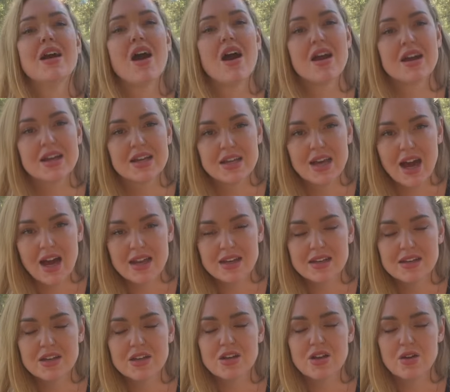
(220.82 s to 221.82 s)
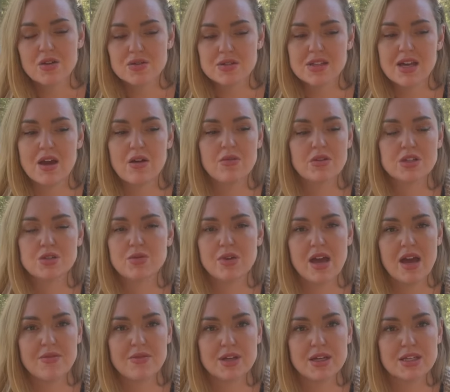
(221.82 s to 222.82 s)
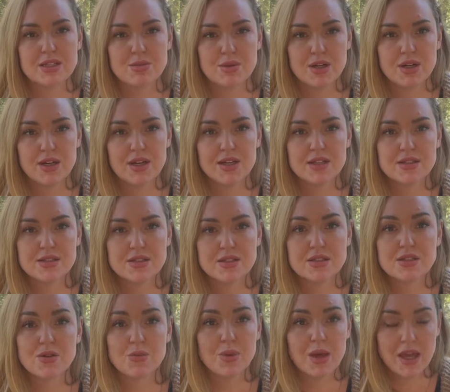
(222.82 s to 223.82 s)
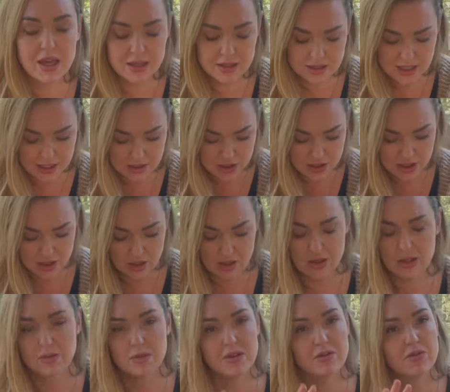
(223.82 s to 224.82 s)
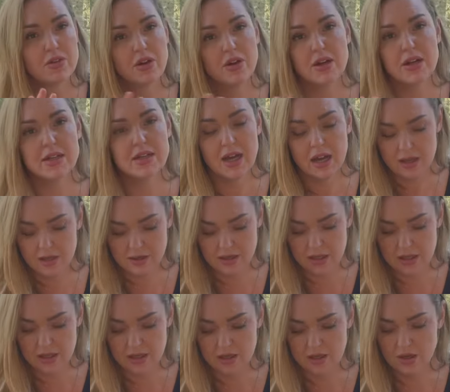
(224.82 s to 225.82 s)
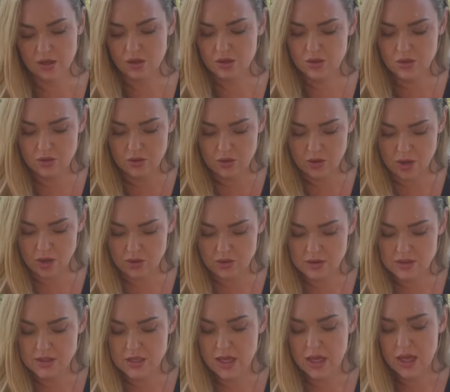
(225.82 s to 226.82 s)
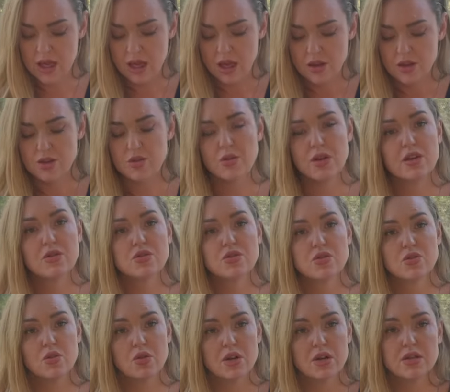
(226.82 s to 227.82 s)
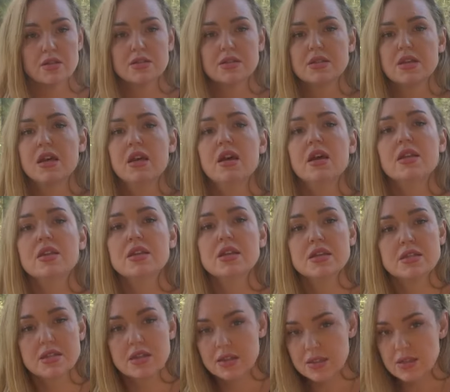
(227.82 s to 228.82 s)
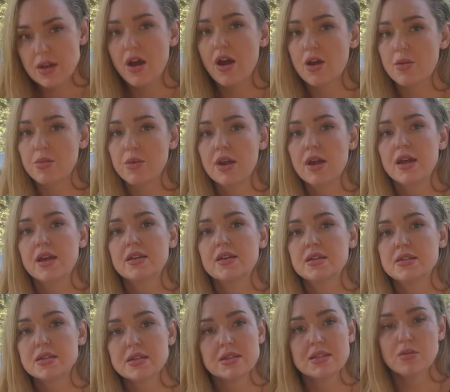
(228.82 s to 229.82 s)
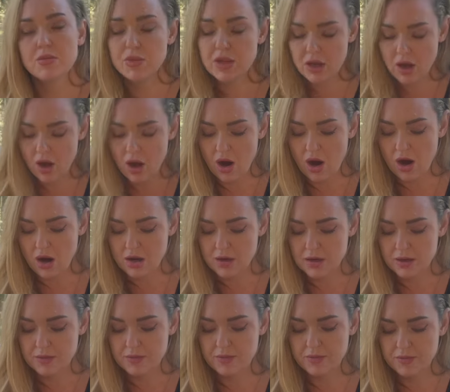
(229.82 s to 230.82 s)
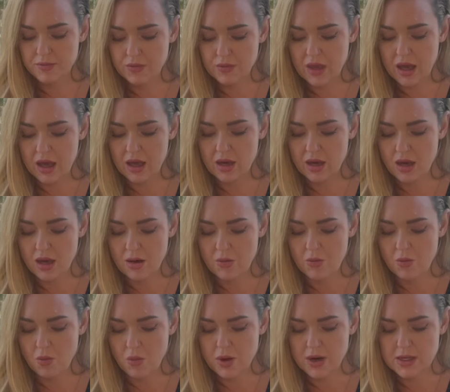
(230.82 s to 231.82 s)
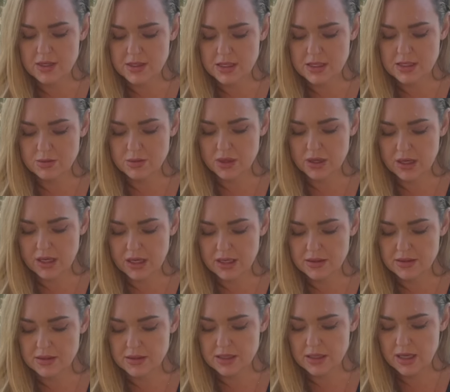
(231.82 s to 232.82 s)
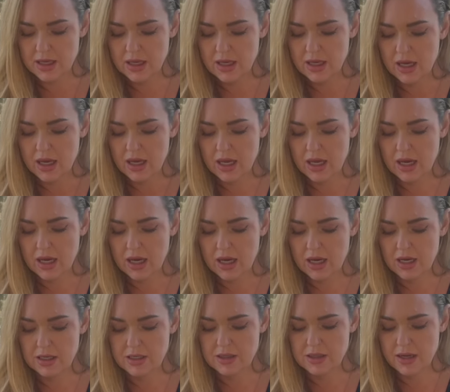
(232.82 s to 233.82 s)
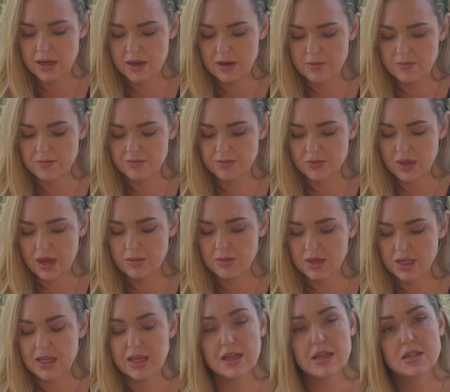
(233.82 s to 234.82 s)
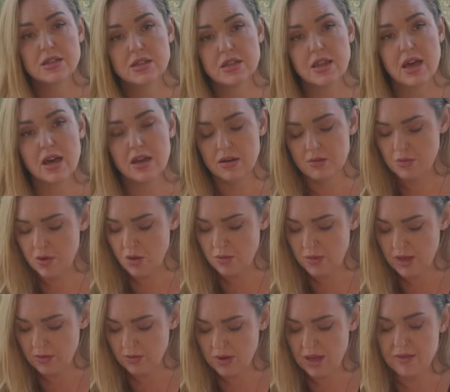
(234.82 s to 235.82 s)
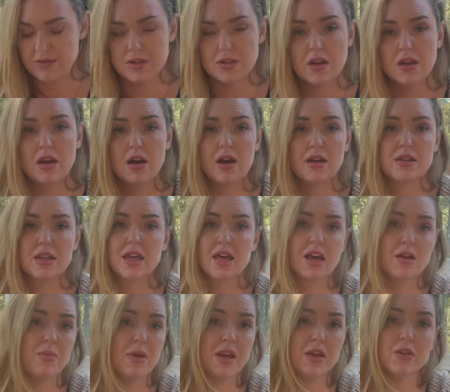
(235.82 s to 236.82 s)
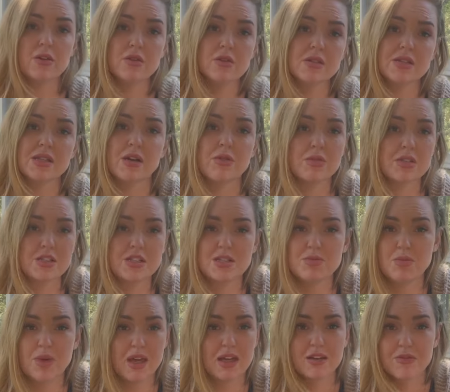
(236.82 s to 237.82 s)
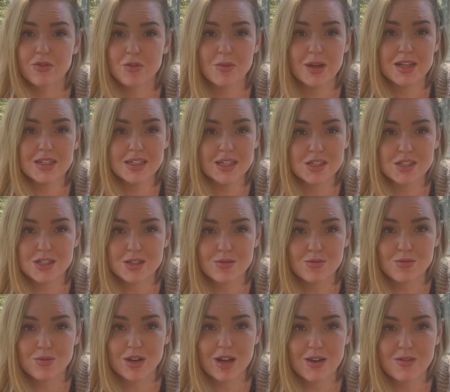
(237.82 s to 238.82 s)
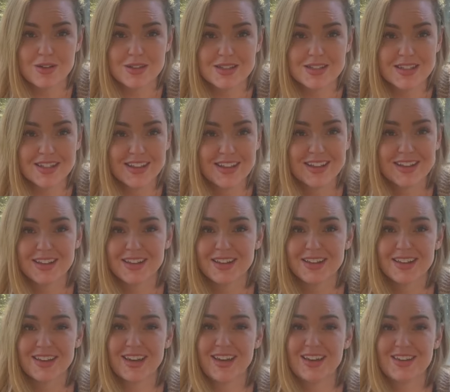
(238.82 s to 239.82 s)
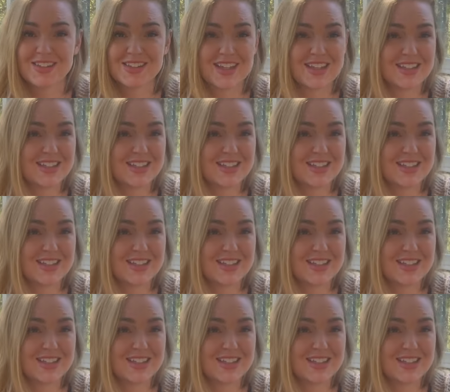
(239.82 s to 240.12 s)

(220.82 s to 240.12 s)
Our gut knows that which we haven't experienced. So paying attention, you're gonna be very dialed in, kudos. Three of Swords, this is heartbreak. This is something hard that one has experienced. And I'm gonna get into that in a moment. We have the King of Pentacles that was just begging for my attention when I was like